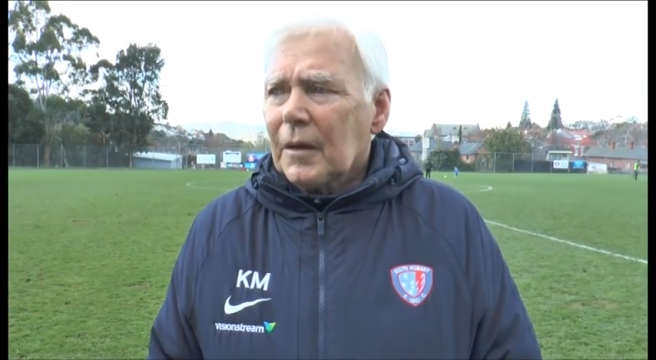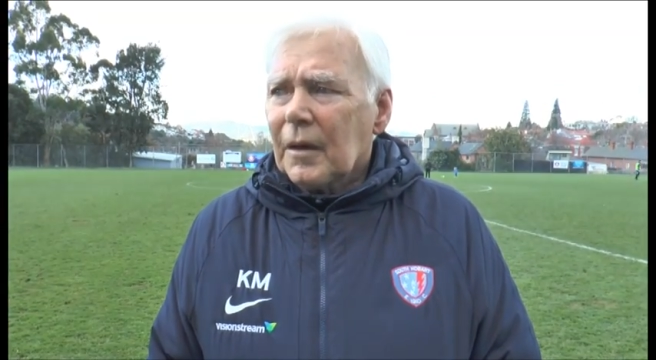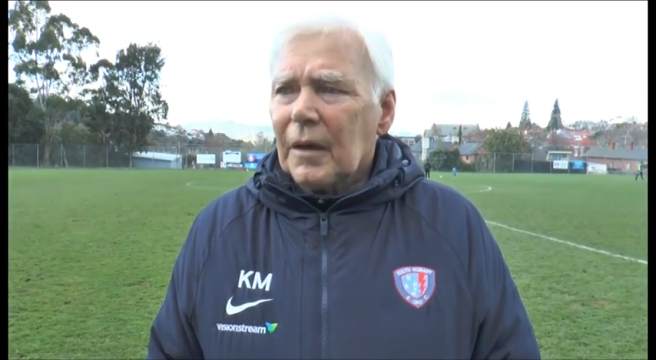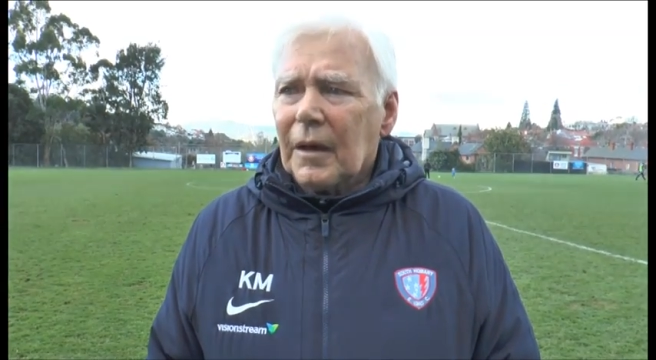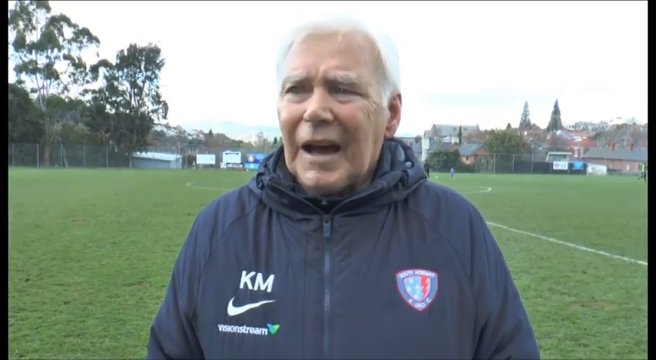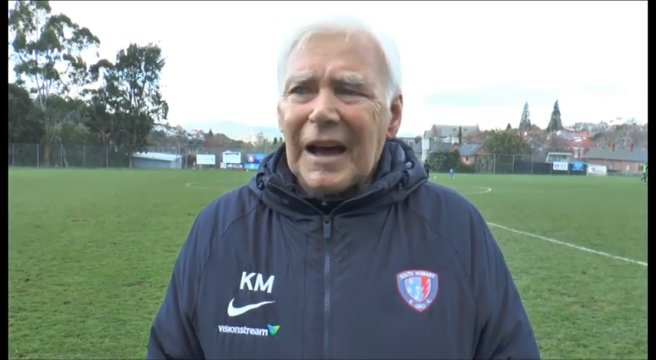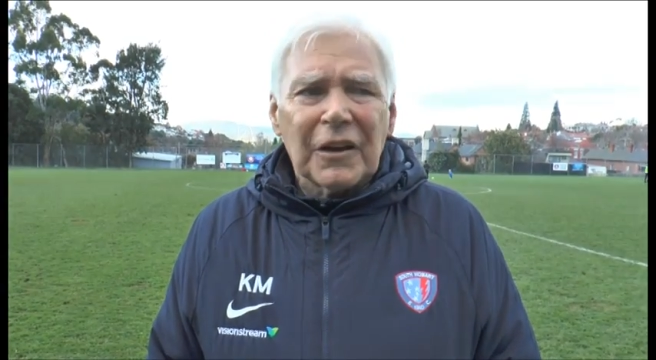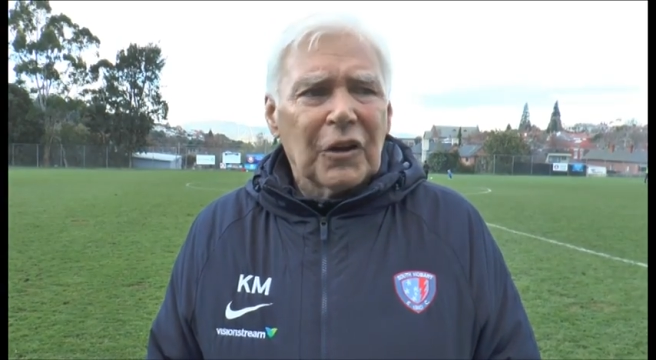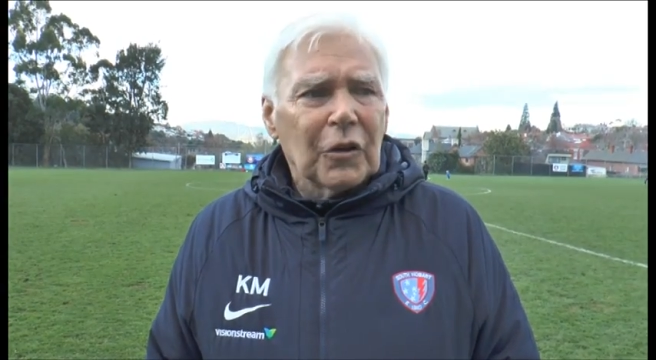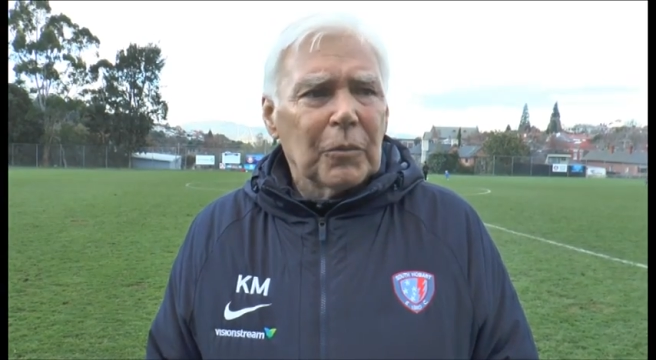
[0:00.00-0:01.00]

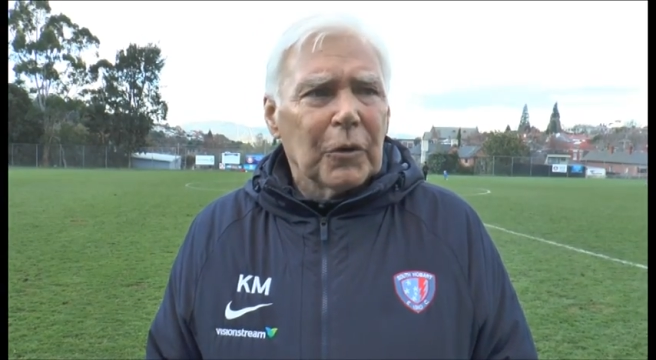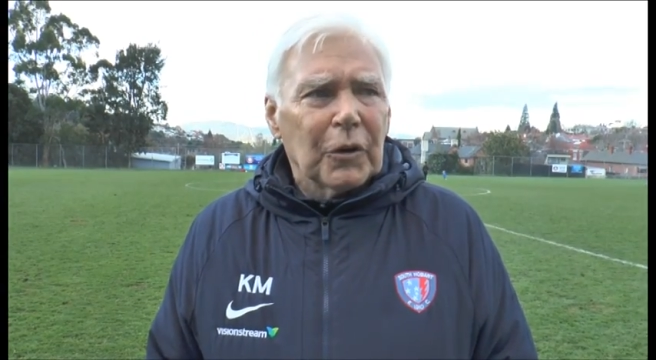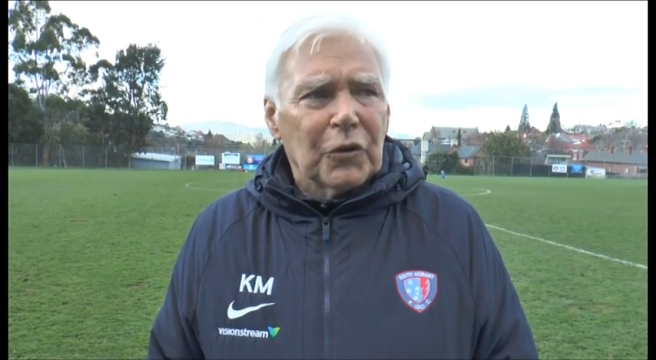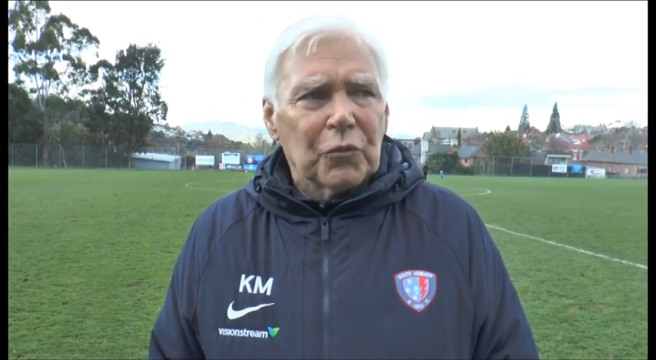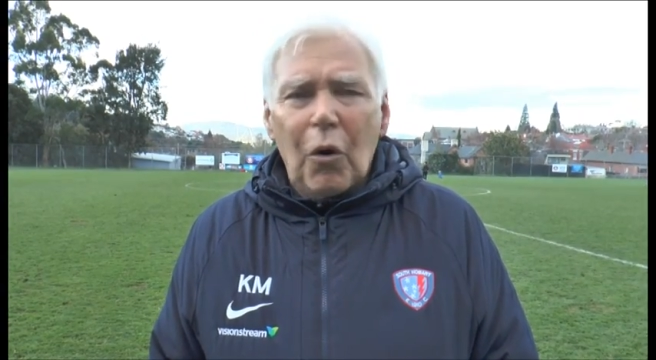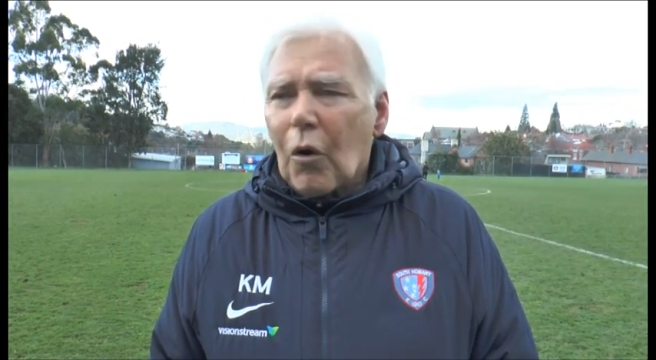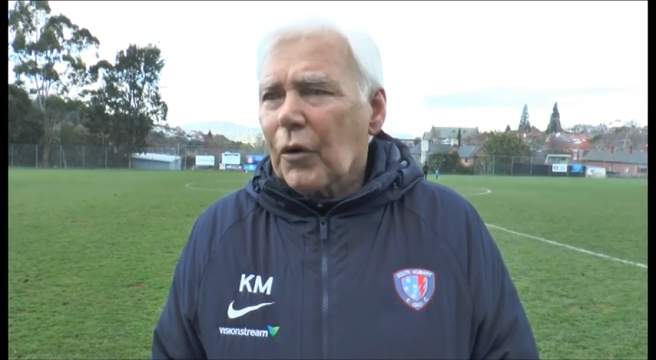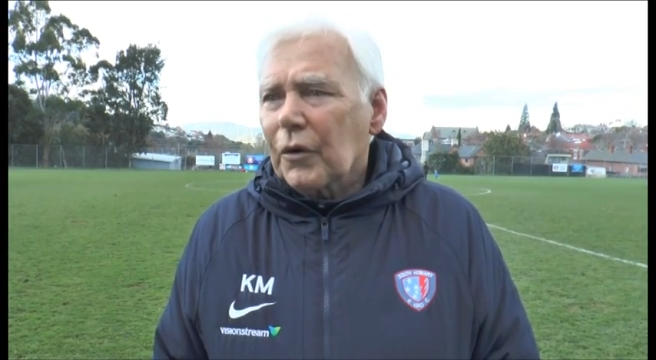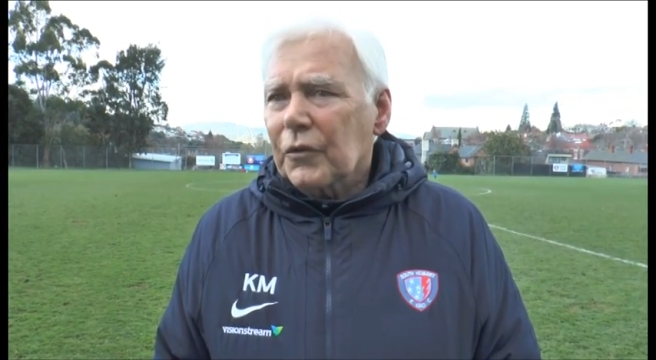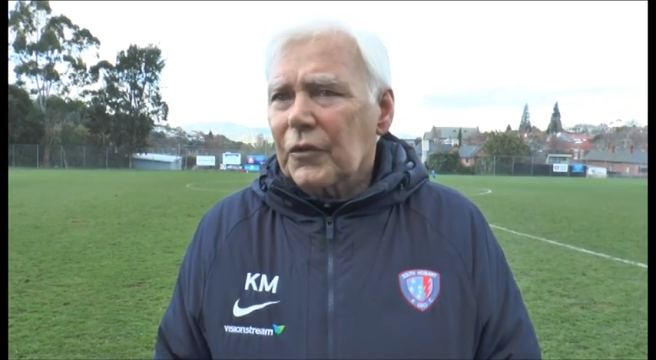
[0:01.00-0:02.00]
Ankle, but he's
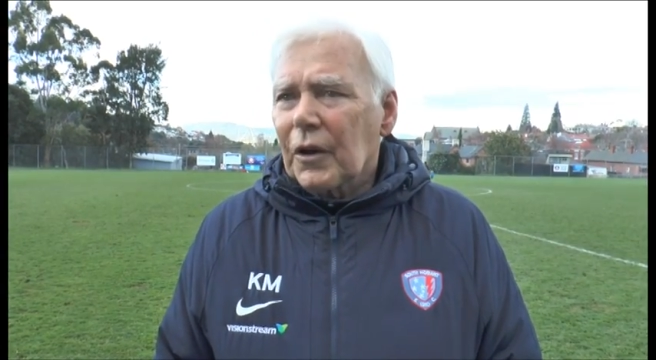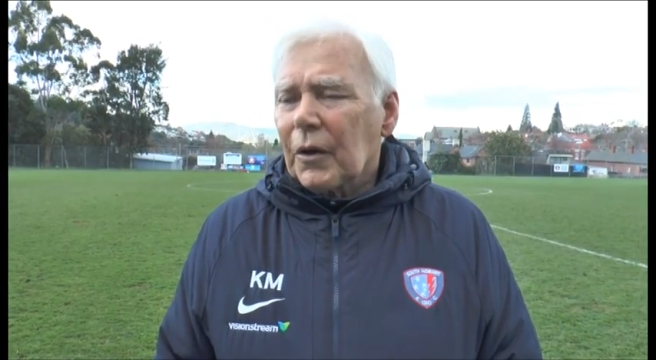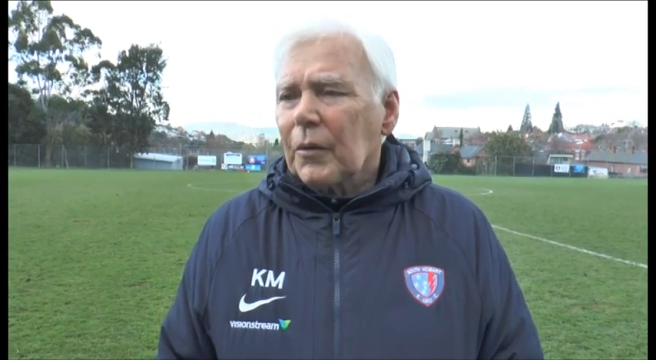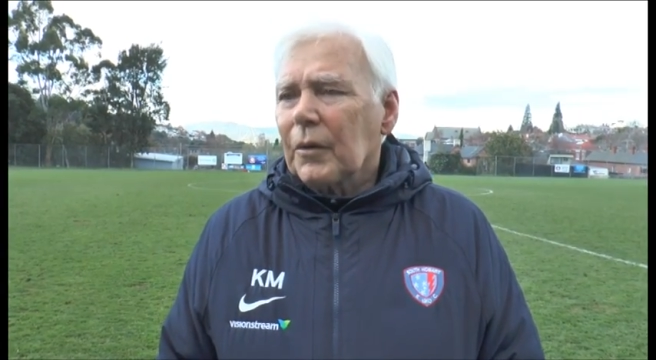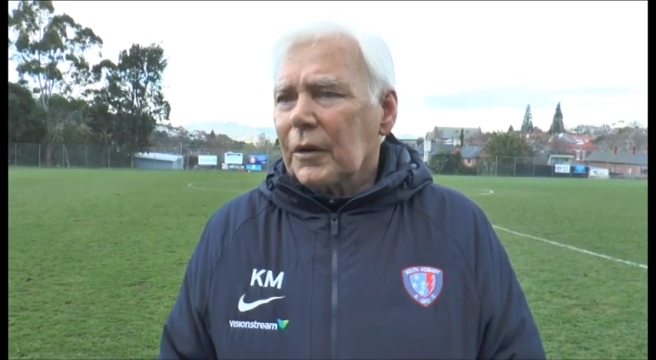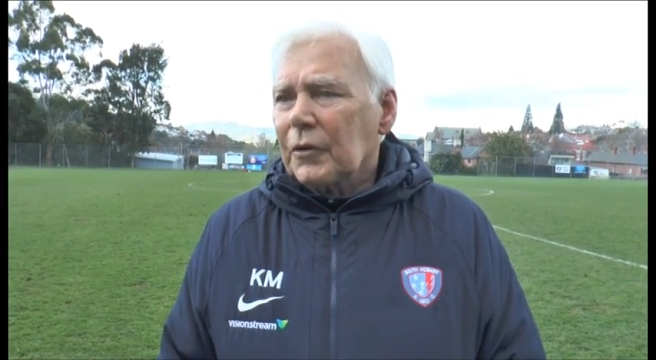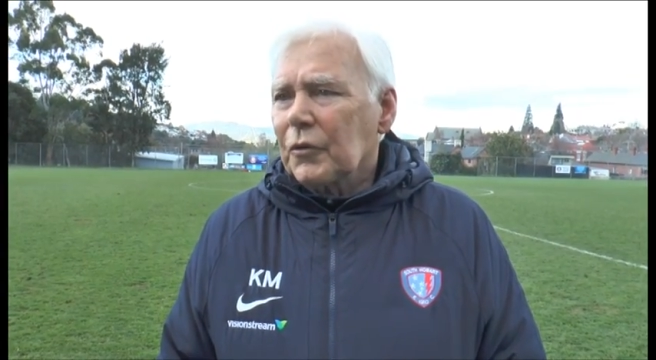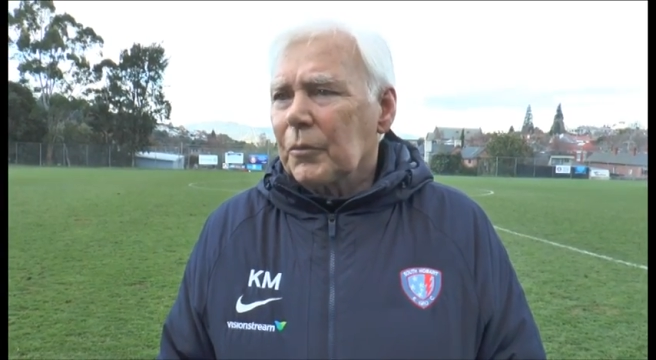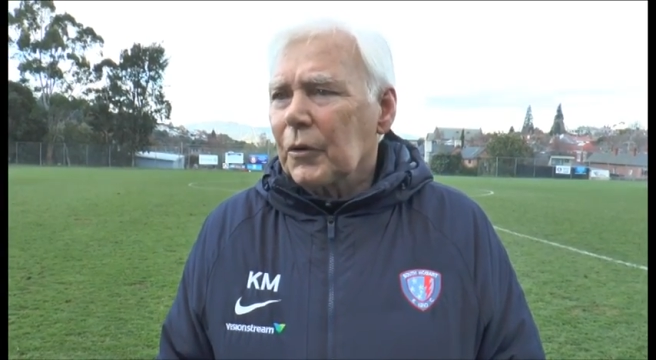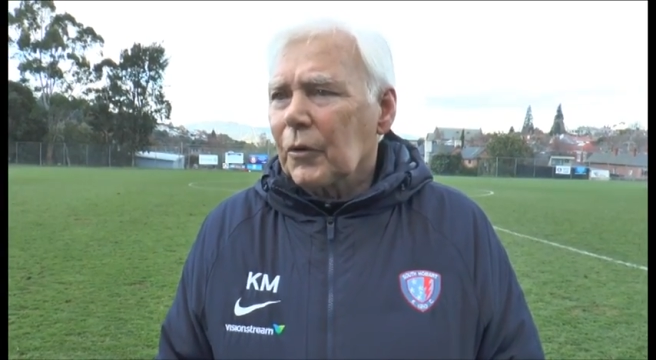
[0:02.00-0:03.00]
walking, so he
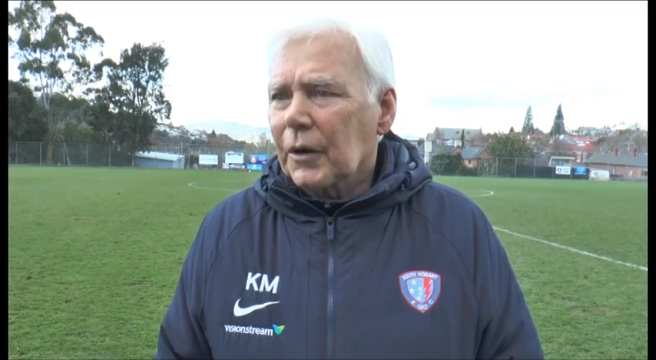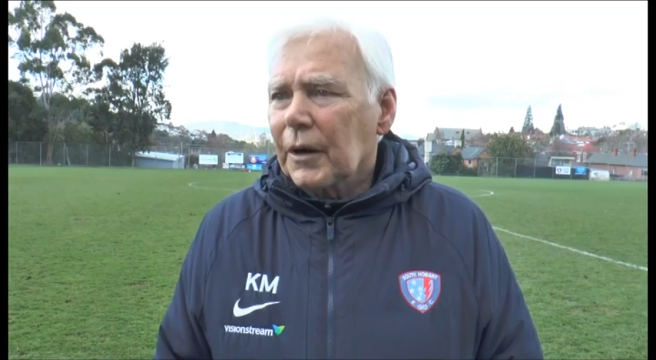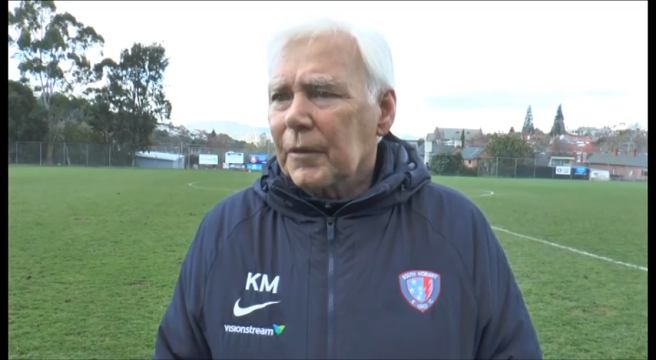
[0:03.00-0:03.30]
should be okay.